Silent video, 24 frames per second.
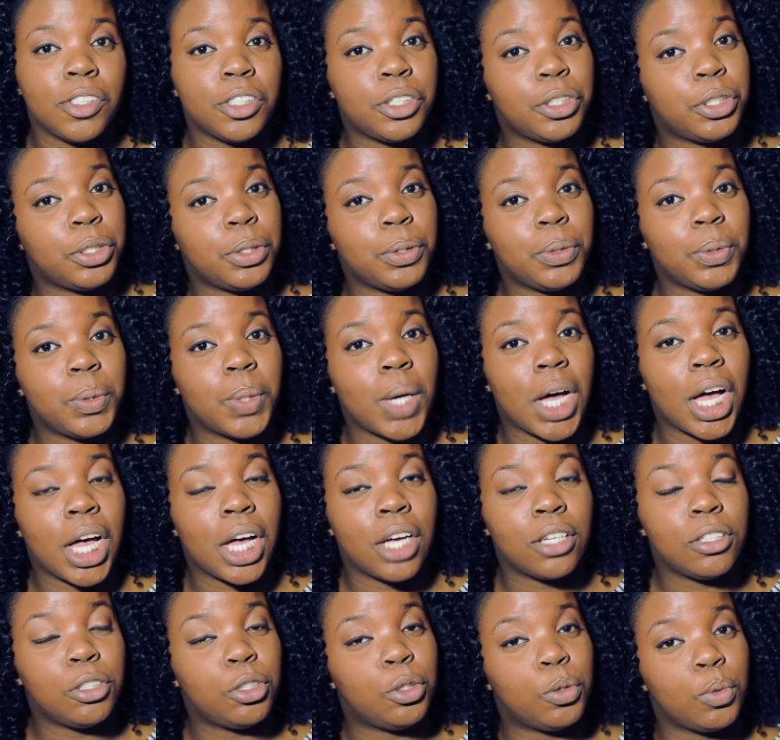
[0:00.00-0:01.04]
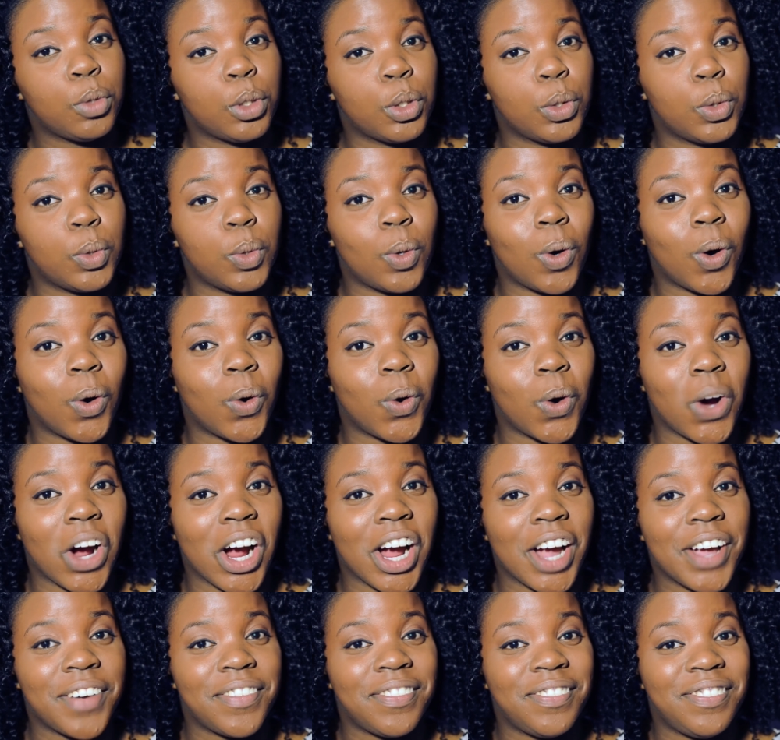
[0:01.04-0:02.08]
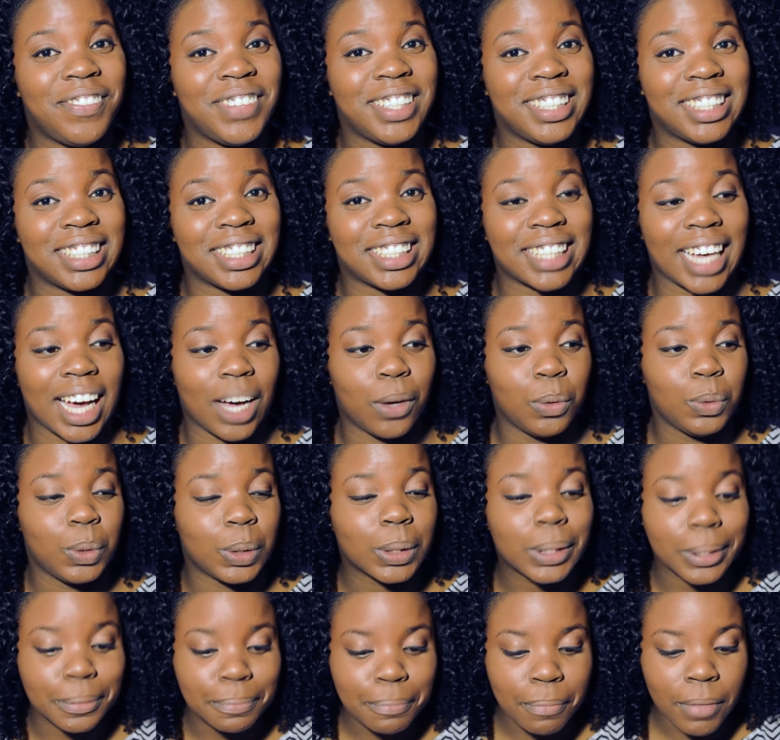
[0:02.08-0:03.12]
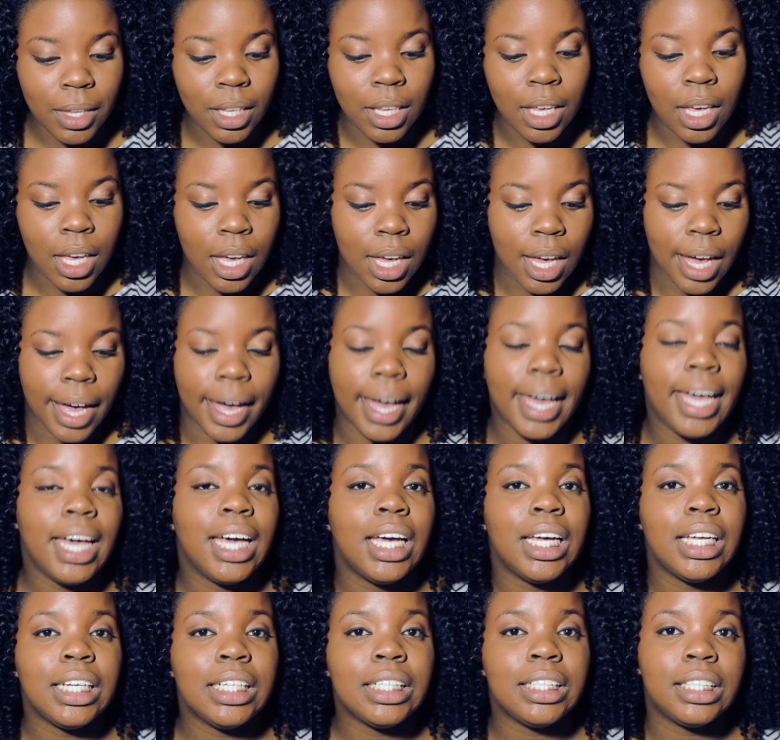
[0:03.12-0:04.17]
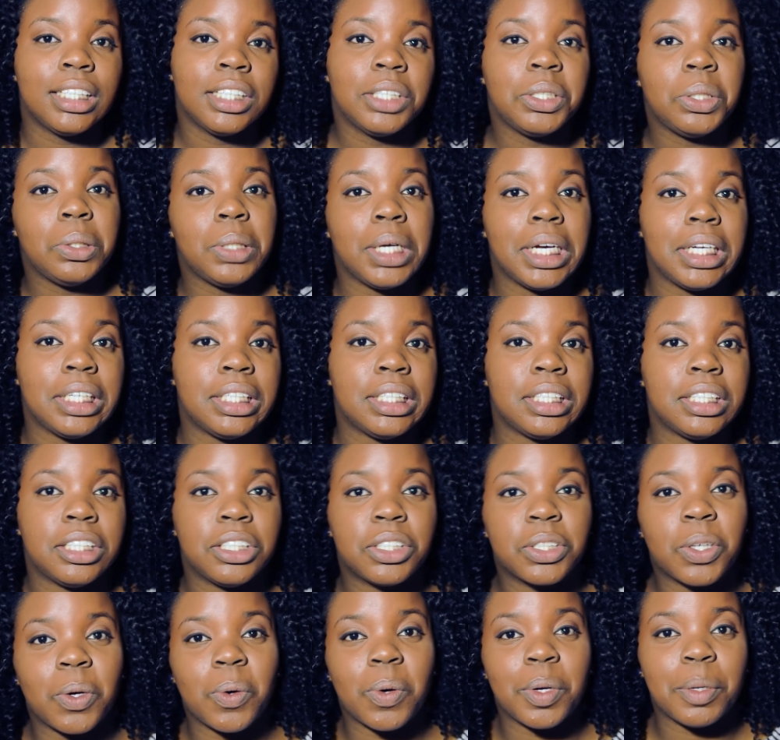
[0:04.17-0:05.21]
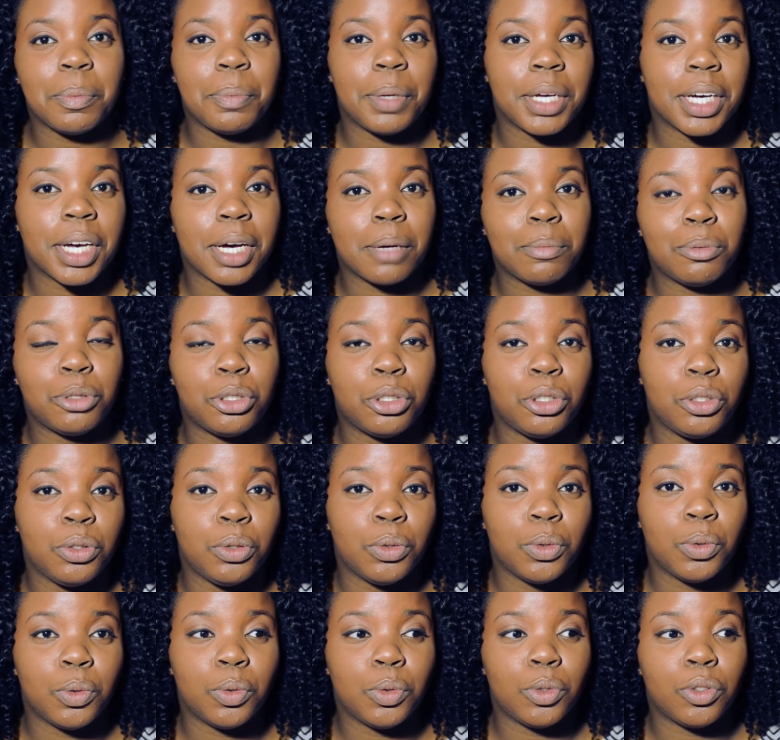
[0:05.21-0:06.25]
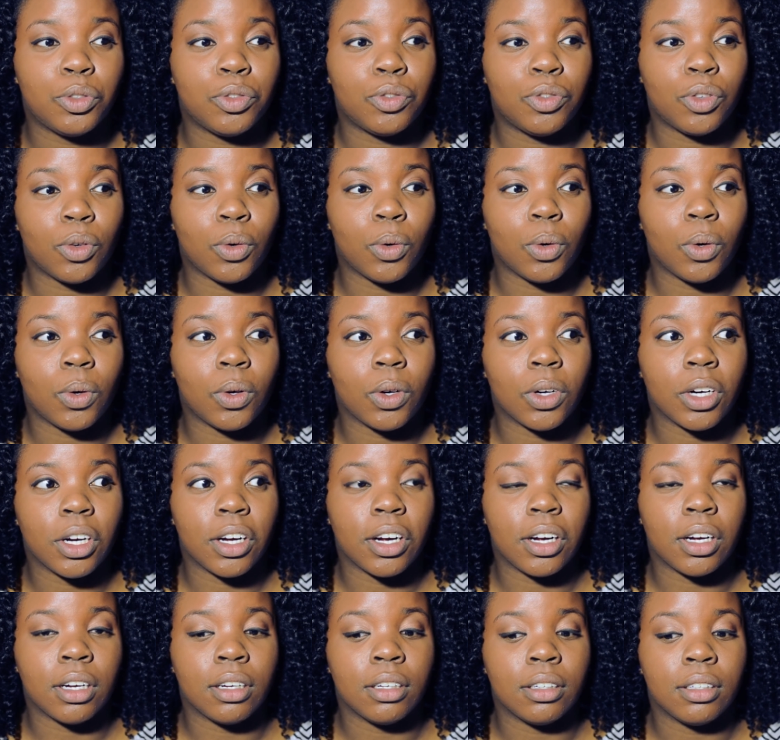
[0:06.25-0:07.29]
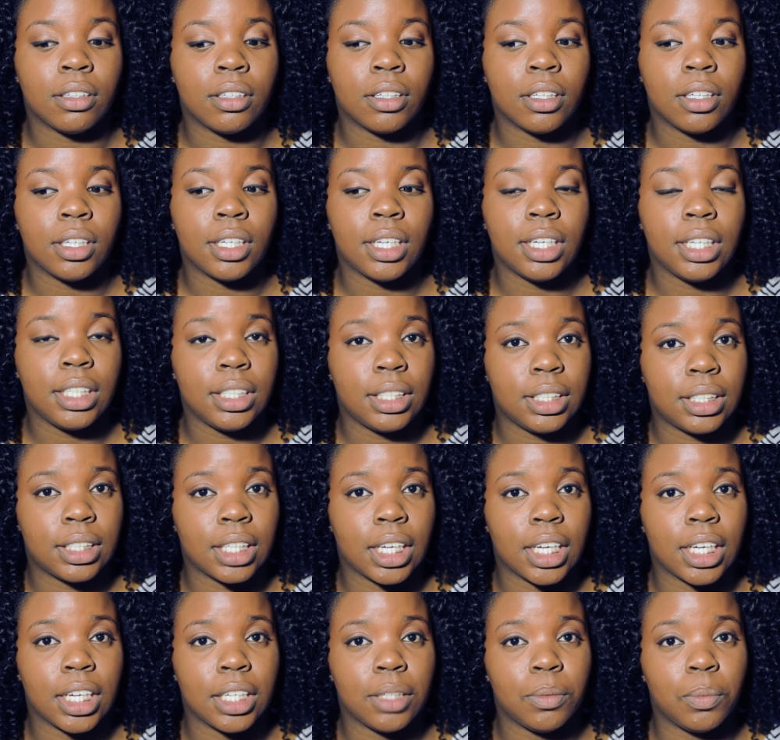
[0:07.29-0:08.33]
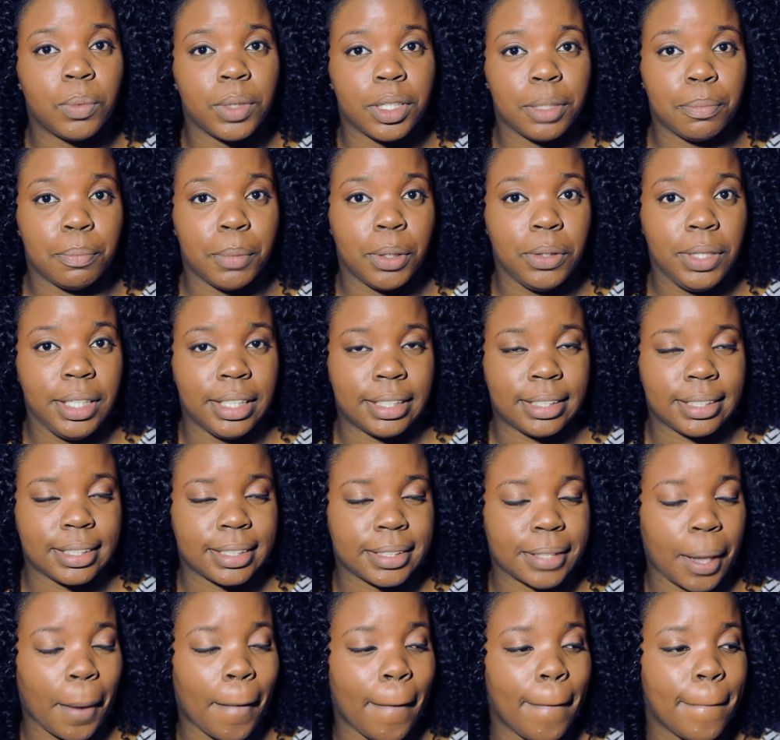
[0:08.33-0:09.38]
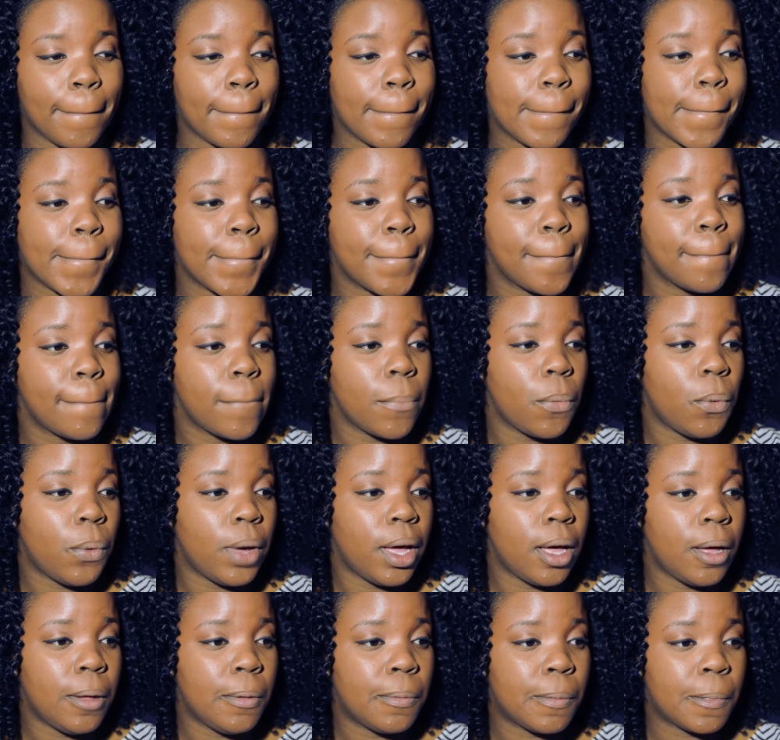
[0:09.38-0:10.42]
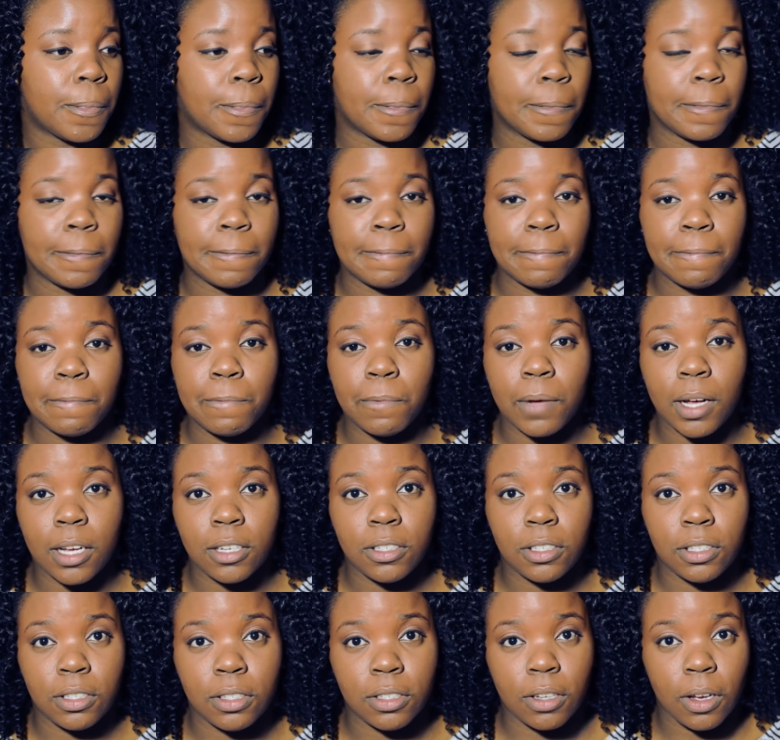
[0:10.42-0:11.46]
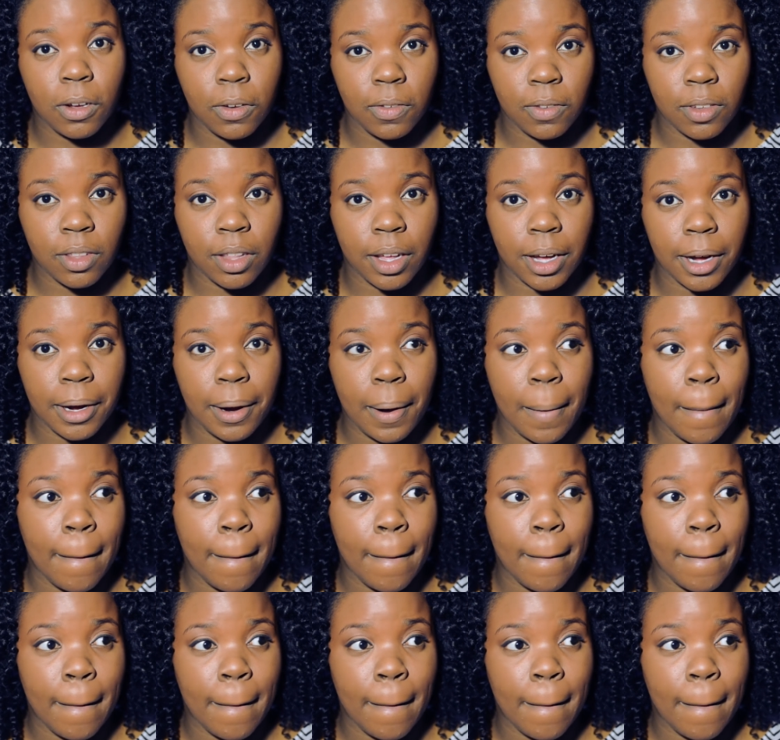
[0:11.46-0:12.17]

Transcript: to Drew, or Fizz's house, and little AD is going to pick up shoes for his son with Moniece. Well, while she's over there,